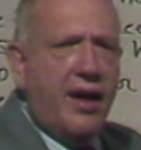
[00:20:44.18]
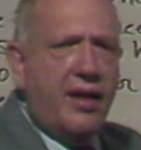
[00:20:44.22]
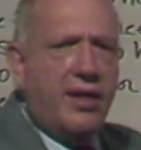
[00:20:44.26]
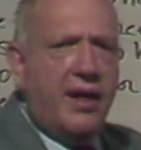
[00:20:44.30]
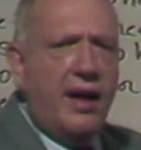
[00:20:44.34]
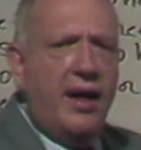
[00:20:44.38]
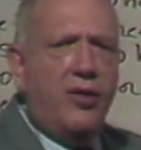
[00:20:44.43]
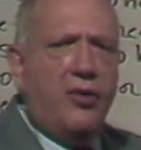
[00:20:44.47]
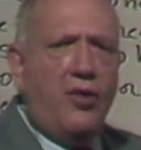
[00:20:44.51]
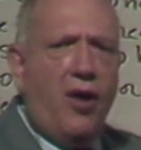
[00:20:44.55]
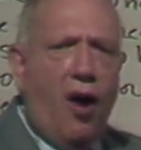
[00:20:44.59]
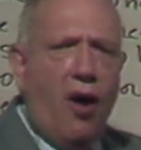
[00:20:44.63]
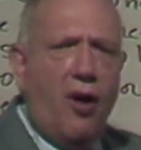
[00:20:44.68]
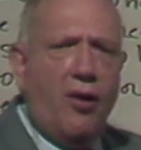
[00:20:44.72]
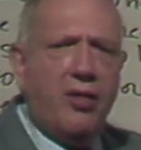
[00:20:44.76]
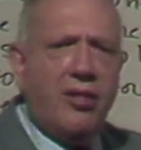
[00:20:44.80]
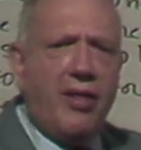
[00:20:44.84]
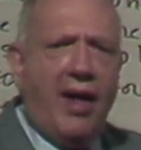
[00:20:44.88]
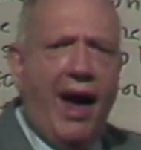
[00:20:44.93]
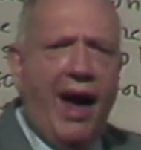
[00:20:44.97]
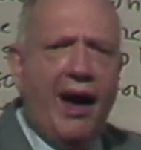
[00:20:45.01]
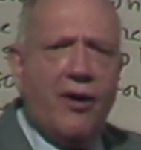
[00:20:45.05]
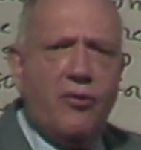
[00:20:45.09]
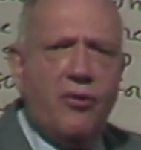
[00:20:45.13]
See, those
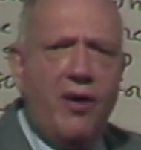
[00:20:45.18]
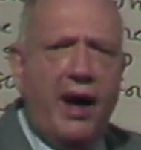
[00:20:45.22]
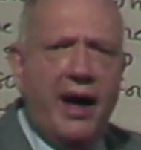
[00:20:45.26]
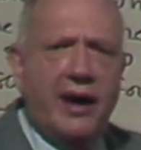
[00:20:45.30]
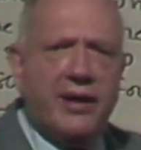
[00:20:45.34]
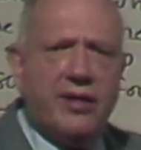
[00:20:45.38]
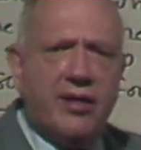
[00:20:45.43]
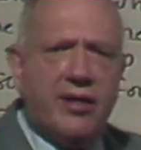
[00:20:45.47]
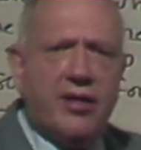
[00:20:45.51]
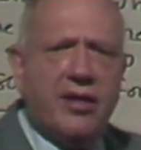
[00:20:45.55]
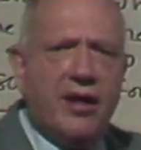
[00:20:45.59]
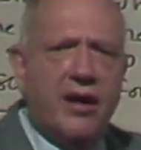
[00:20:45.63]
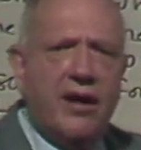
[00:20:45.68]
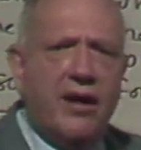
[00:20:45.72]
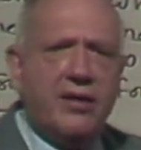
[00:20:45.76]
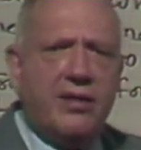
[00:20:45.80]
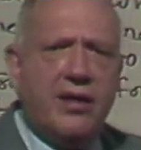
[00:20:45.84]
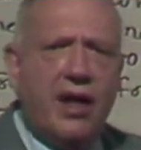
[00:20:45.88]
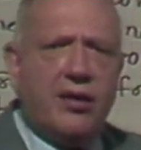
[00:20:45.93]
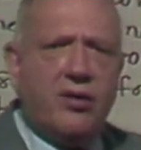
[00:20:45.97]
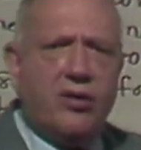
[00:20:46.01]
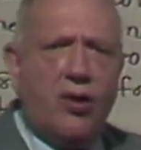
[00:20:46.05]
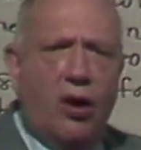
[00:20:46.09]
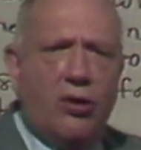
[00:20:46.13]
are rates
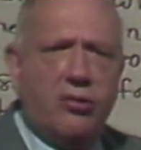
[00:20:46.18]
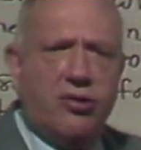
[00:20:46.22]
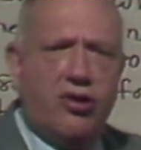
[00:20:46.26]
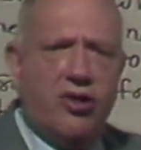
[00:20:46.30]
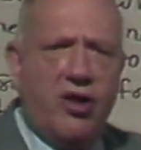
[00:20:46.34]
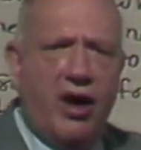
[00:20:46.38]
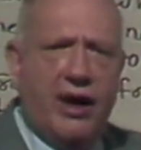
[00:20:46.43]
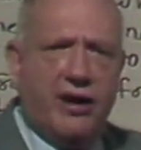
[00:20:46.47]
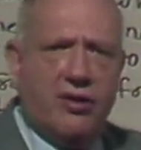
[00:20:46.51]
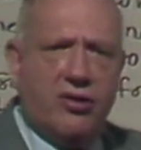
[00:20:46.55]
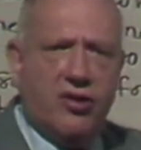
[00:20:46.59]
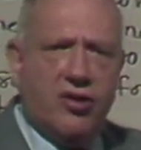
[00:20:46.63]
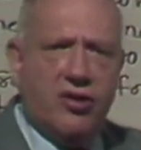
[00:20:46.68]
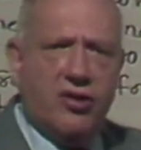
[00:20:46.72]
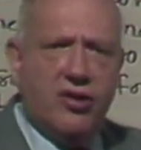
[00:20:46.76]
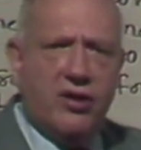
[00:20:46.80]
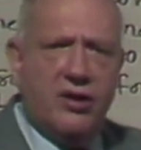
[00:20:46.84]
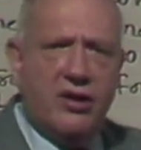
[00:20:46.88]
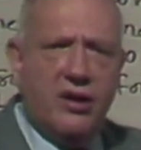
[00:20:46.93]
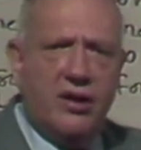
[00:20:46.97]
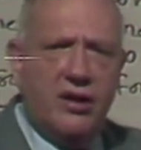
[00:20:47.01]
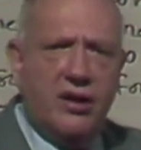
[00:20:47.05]
that don't change.